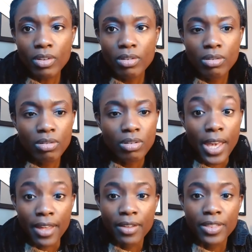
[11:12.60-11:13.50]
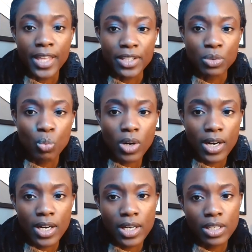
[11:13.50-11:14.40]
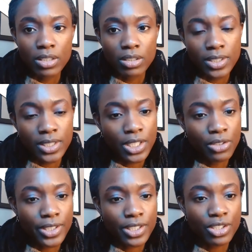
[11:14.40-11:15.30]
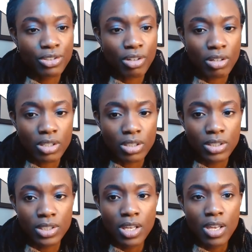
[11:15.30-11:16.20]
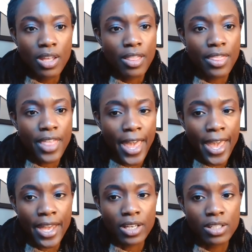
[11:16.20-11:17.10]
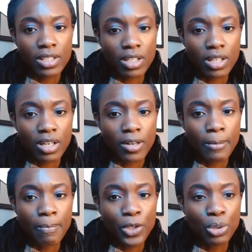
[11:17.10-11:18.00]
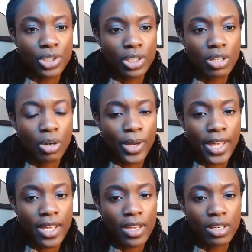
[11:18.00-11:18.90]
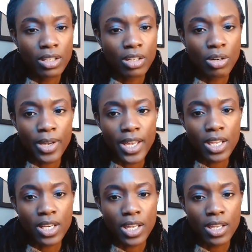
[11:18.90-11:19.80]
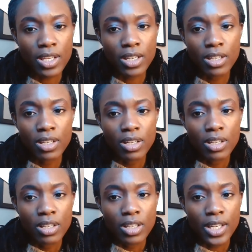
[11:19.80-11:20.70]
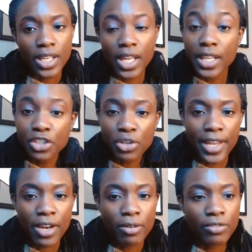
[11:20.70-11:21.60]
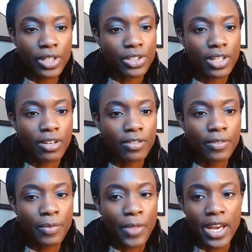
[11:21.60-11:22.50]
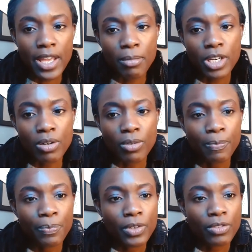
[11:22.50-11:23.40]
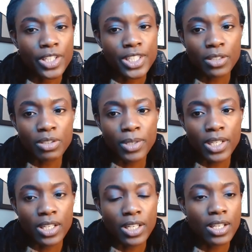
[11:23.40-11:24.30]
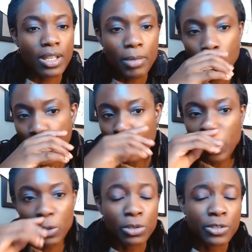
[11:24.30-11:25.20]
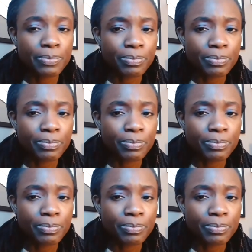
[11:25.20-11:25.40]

yeah, that's one secret sauce that you should go ahead and try out for yourself, and let me know. Reach out to me and let me know how it goes.